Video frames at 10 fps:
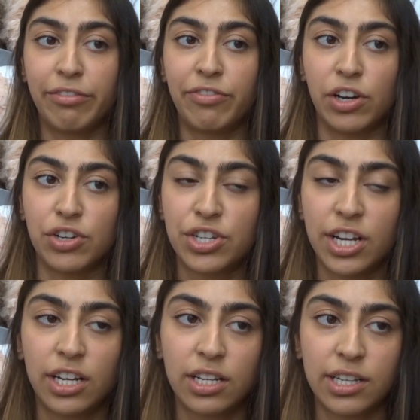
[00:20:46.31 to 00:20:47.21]

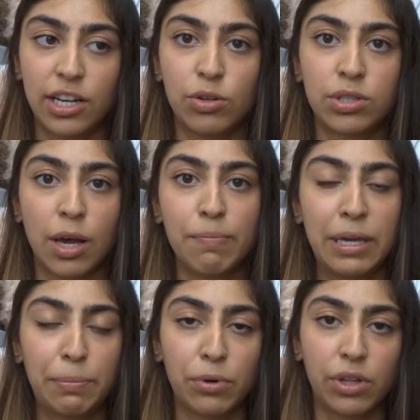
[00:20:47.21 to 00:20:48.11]
function, because I know some
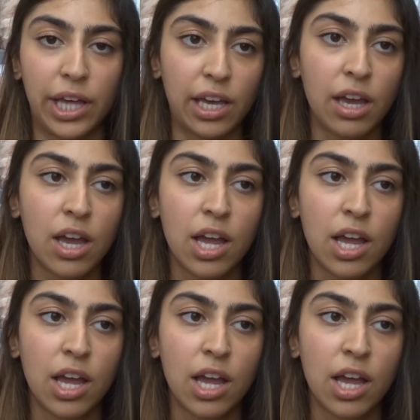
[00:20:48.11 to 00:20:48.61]
people like